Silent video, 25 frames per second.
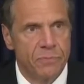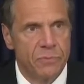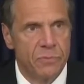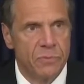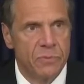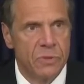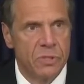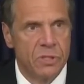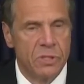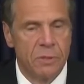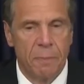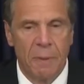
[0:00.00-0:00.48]

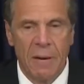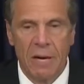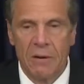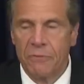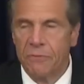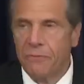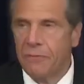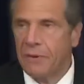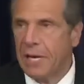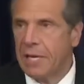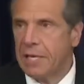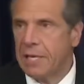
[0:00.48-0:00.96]
It's about
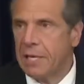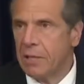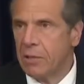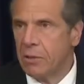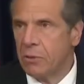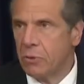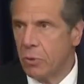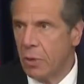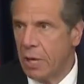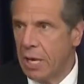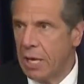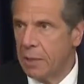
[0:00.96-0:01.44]
Fannie
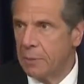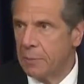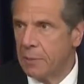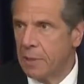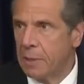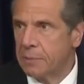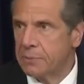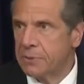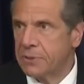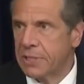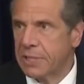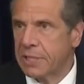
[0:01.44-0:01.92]
Lou Hamer.
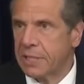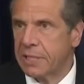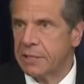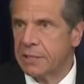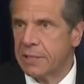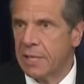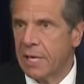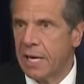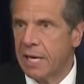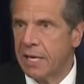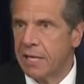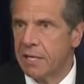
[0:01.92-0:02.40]
I'm sick and
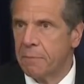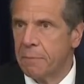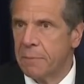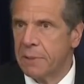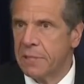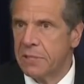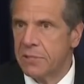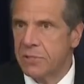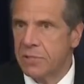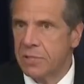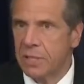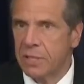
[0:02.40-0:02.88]
tired of
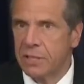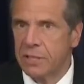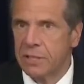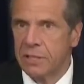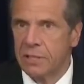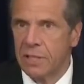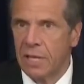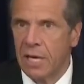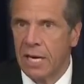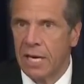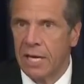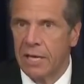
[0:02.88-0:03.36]
being sick and
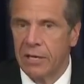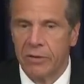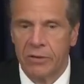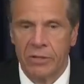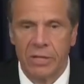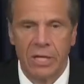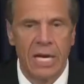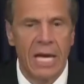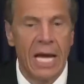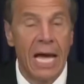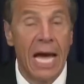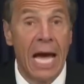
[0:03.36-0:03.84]

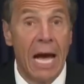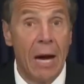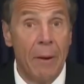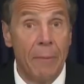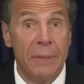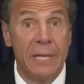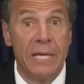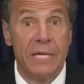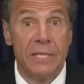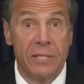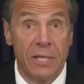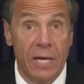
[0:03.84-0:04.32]
tired. How
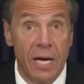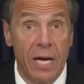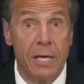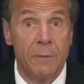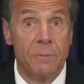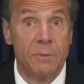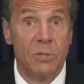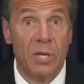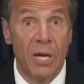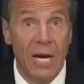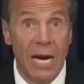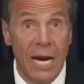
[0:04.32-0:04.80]
many
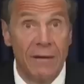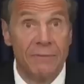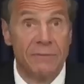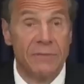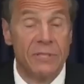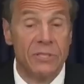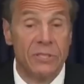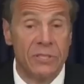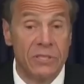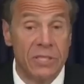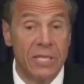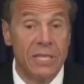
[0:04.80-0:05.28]
times do you have
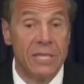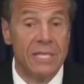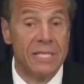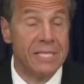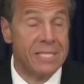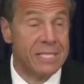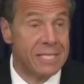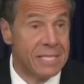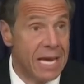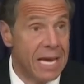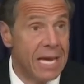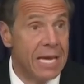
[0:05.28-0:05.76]
to see the
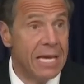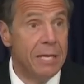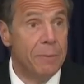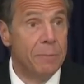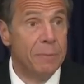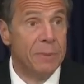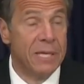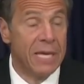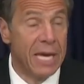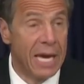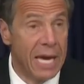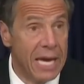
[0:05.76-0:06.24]

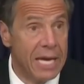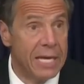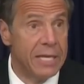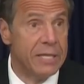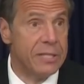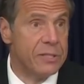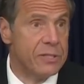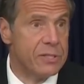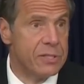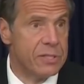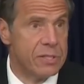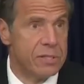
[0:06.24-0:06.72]
same
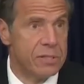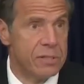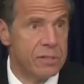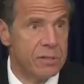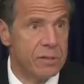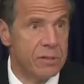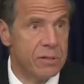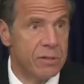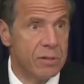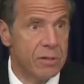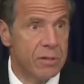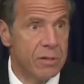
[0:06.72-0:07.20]
case
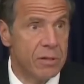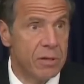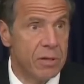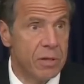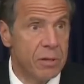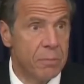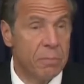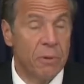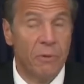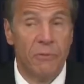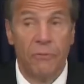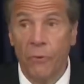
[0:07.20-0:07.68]

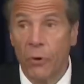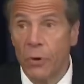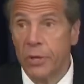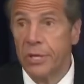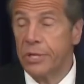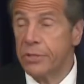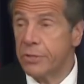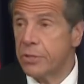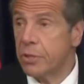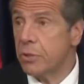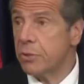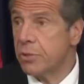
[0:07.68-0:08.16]
before
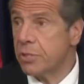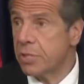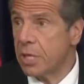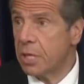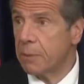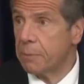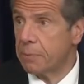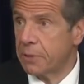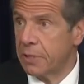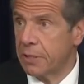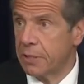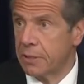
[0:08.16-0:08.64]
you do
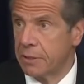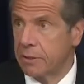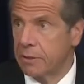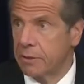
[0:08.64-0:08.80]
something?